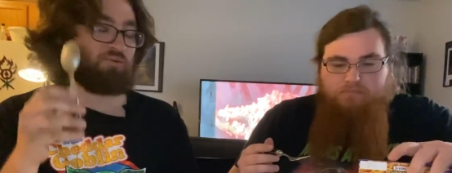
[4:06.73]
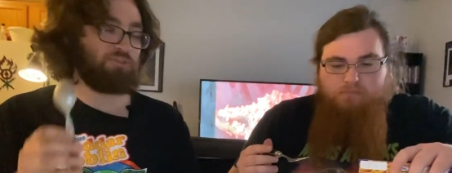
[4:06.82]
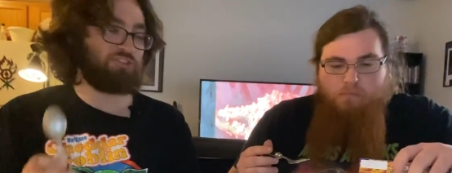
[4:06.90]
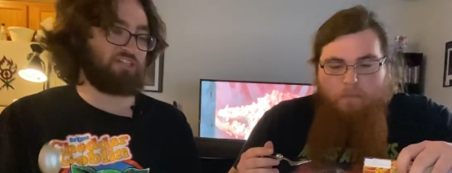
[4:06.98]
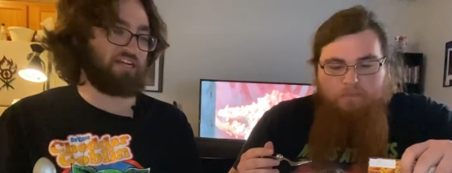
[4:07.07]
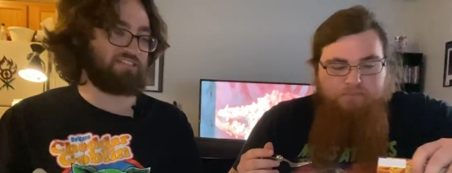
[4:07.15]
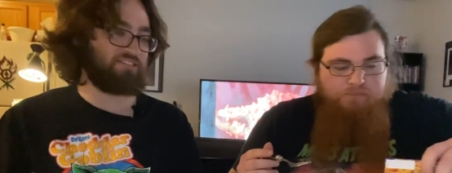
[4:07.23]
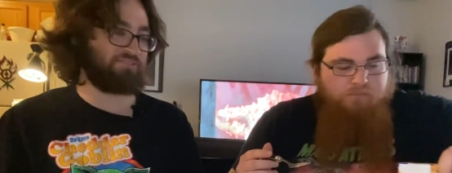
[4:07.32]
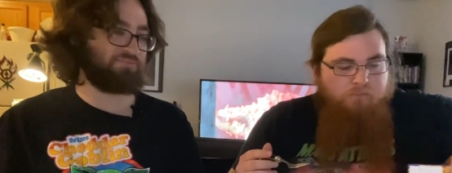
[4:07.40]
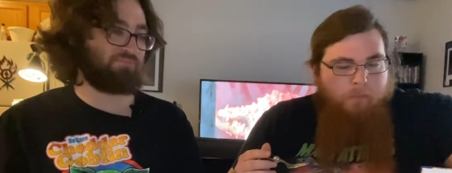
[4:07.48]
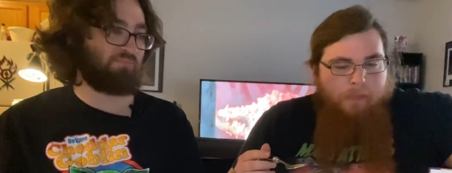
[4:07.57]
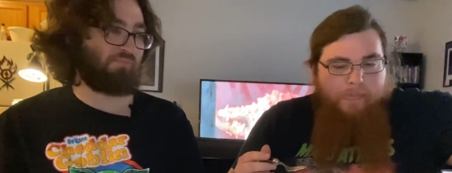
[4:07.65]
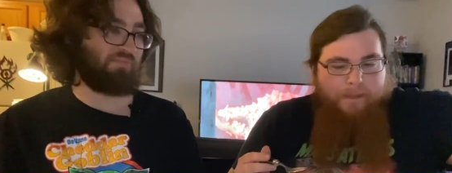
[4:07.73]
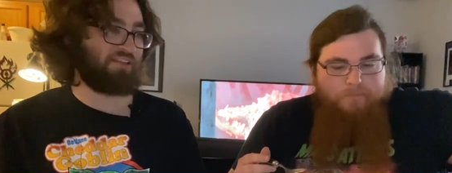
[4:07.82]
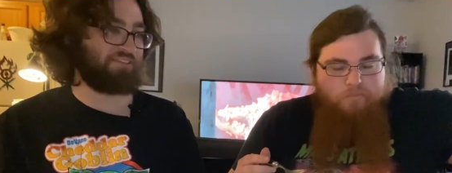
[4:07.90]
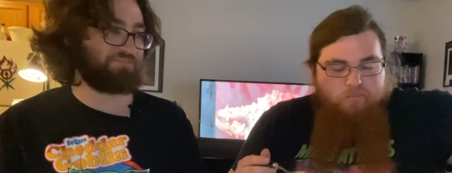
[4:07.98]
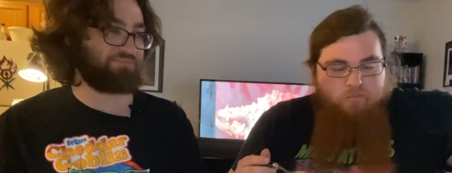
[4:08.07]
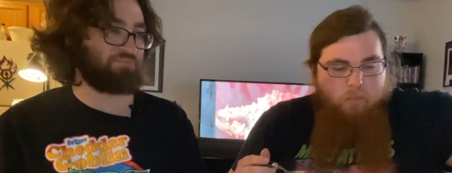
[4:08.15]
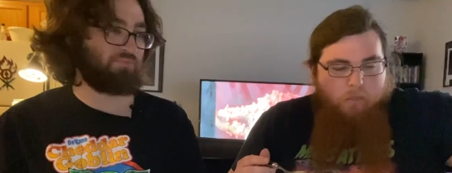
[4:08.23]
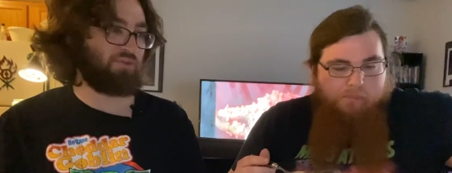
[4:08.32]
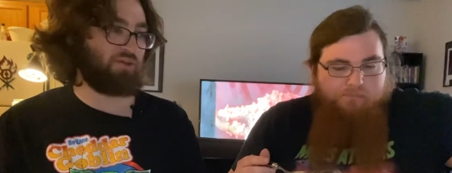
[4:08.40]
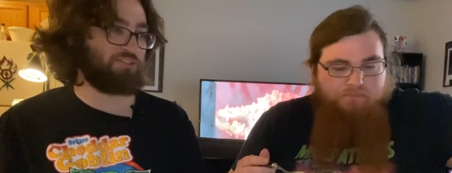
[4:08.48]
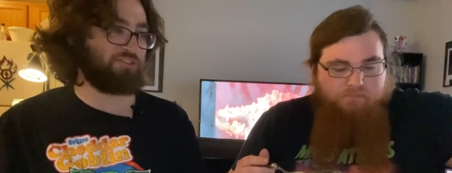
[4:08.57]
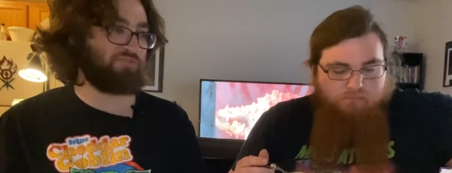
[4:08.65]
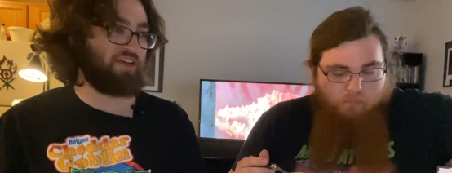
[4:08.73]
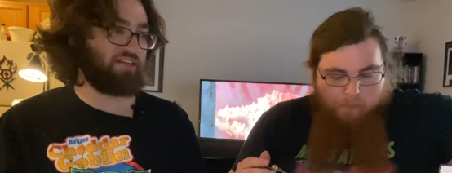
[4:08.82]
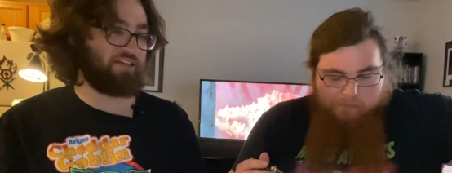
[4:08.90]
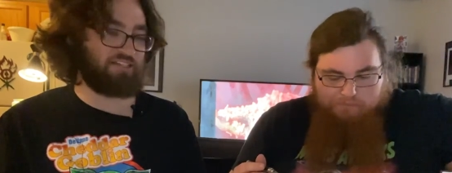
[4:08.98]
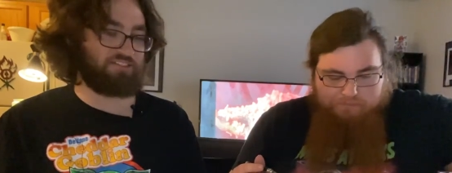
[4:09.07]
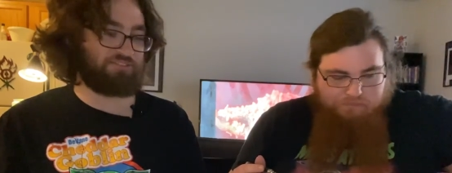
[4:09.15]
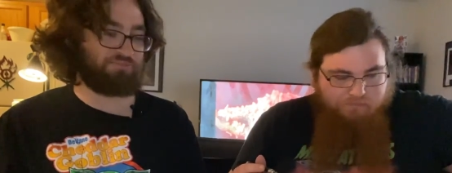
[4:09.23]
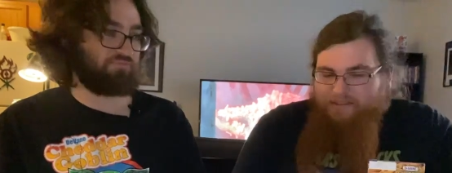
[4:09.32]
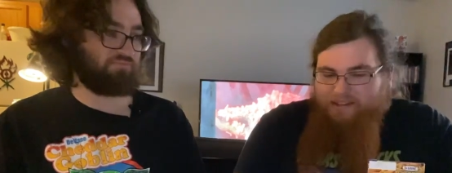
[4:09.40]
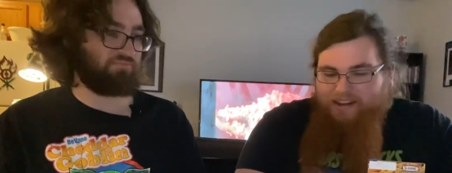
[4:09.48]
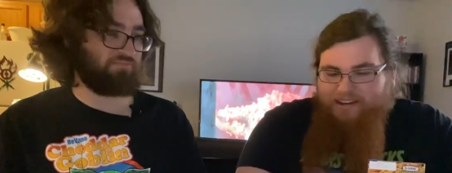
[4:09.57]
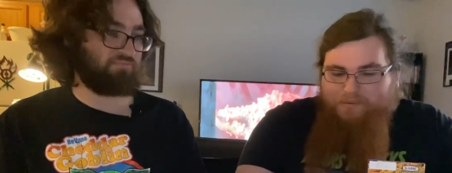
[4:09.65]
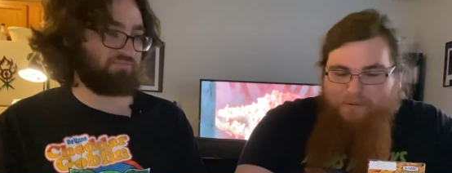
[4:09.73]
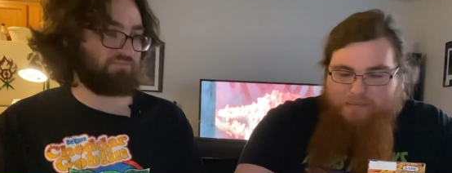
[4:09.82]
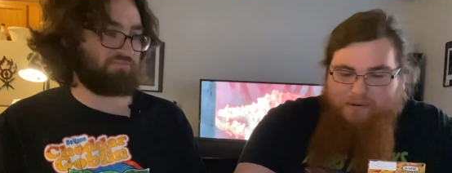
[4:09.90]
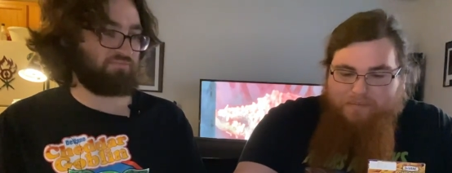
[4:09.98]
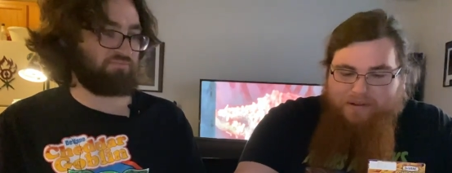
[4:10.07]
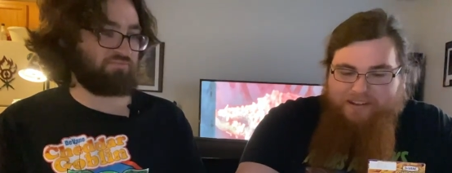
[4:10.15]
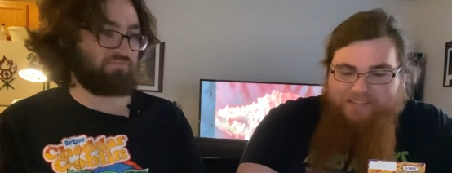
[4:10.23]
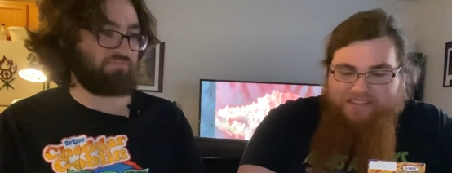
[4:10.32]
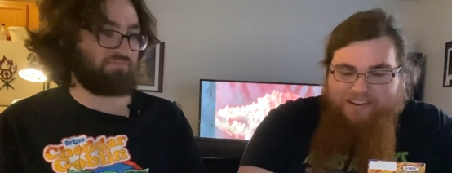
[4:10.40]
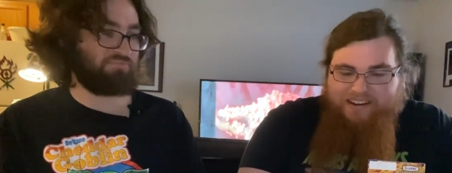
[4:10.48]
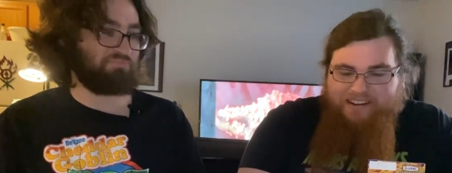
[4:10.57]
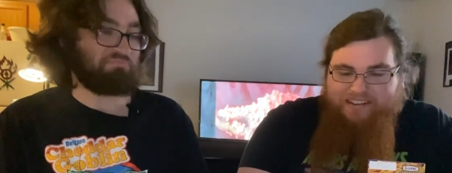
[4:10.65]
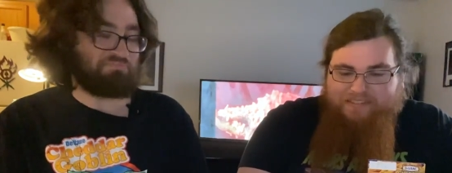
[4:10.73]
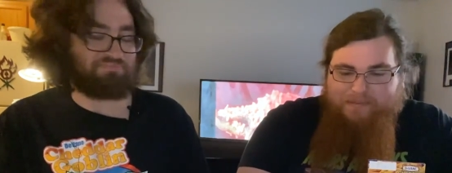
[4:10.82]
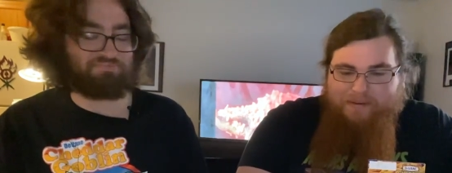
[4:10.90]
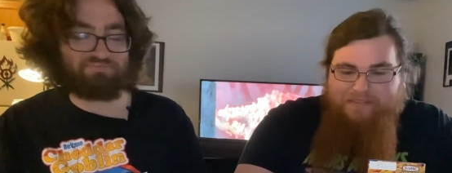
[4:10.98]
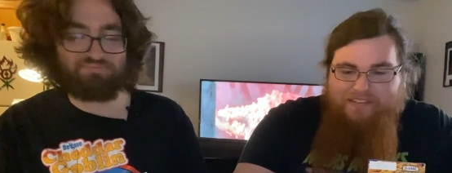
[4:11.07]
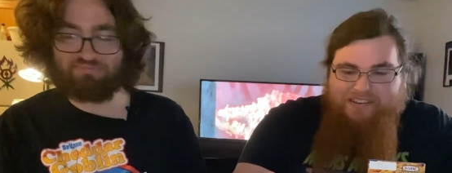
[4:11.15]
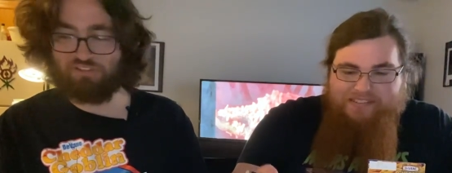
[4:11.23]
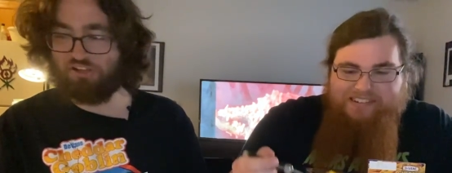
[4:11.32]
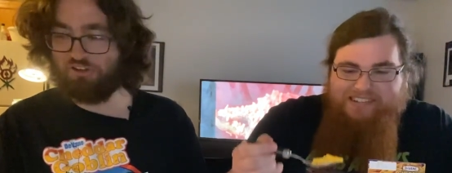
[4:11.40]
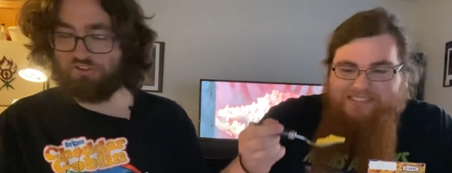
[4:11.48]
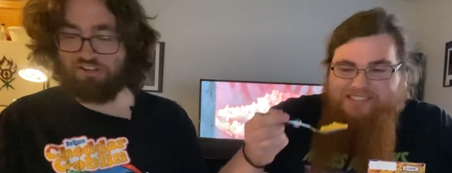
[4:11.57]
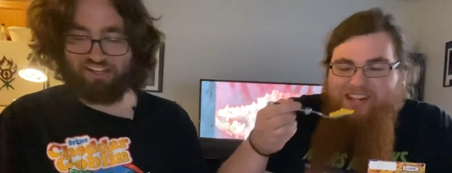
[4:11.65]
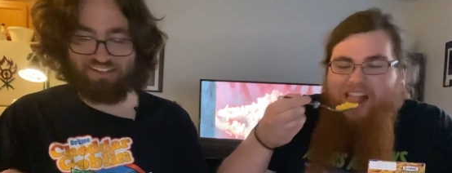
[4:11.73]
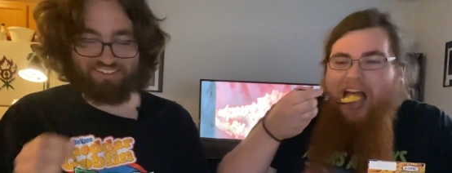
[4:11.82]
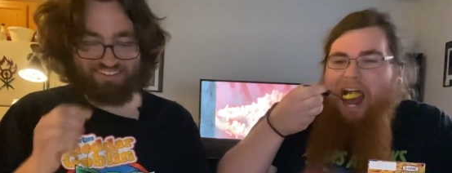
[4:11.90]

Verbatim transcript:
Speaker 1: What's your guess? What's your final guess? I need one more bite, and then I can give you my final guess. Okay.